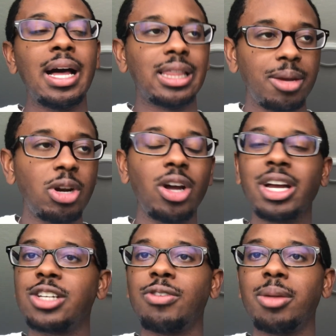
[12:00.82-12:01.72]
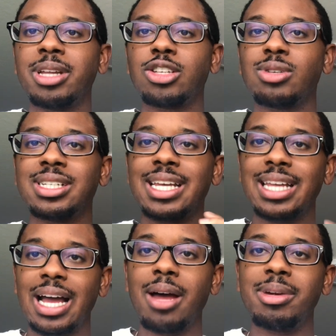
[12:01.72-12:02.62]
Let me know how you guys feel about this one inside the
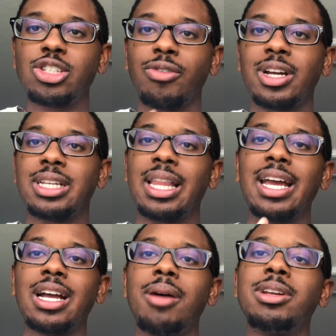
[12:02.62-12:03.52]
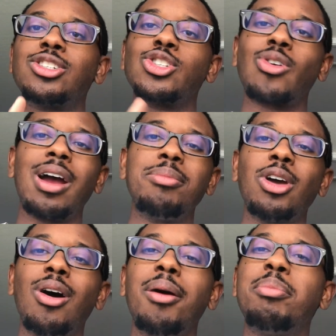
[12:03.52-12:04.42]
comments. Don't forget to like, comment, and subscribe,
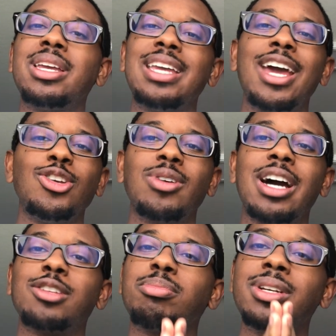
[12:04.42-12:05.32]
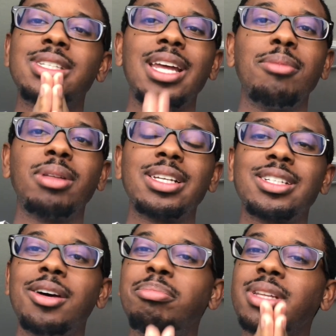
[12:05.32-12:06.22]
y'all. But yeah, you guys, please stay blessed
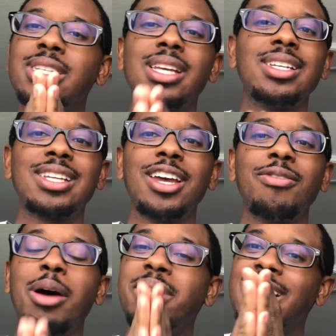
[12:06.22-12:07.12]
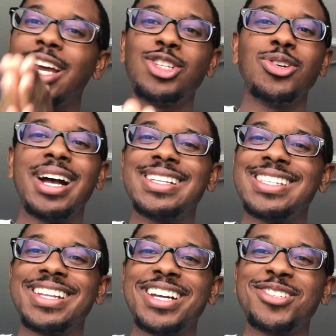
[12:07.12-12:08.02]
up. Please stay safe. I'm going to catch you guys in
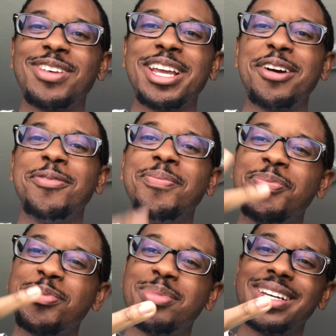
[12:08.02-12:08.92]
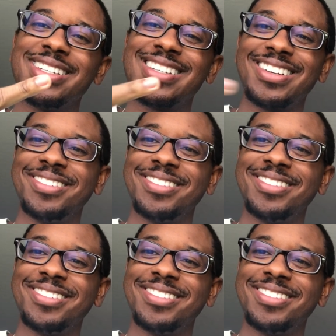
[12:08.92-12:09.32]
the next video. Peace.